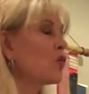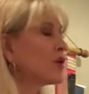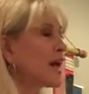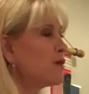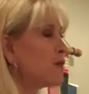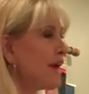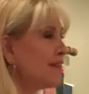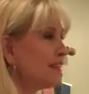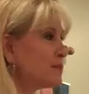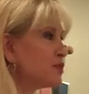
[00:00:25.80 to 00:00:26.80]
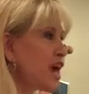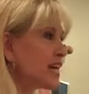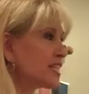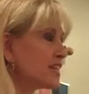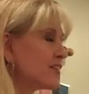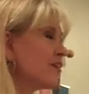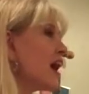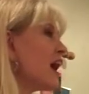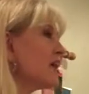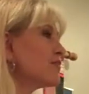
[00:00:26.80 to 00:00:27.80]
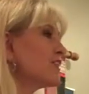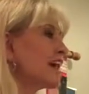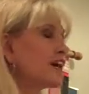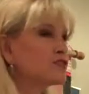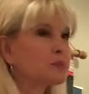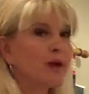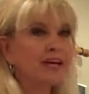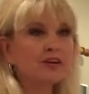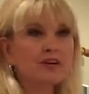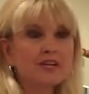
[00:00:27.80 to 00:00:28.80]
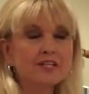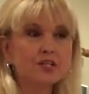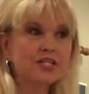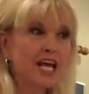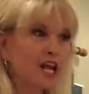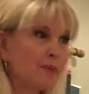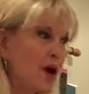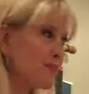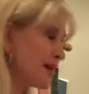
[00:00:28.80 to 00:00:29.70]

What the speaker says: When I read the objective of the Icebreaker is to tell about